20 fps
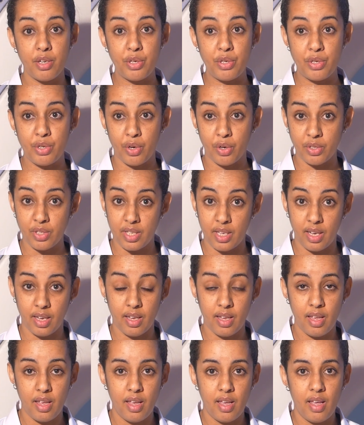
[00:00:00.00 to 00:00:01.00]
doctor,
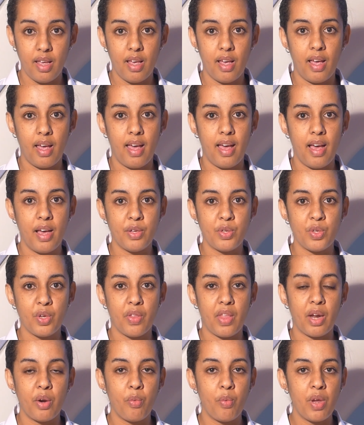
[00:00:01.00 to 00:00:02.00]
so
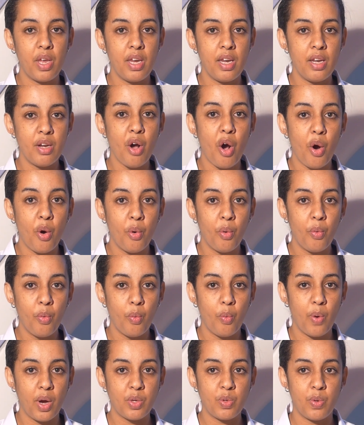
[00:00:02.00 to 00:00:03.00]
that we know
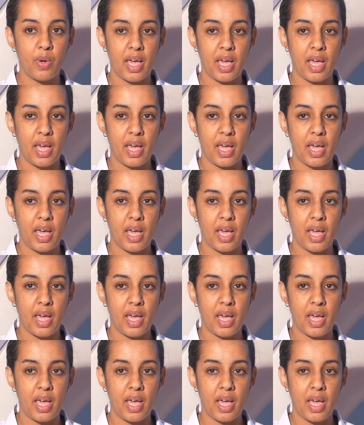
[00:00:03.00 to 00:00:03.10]
what to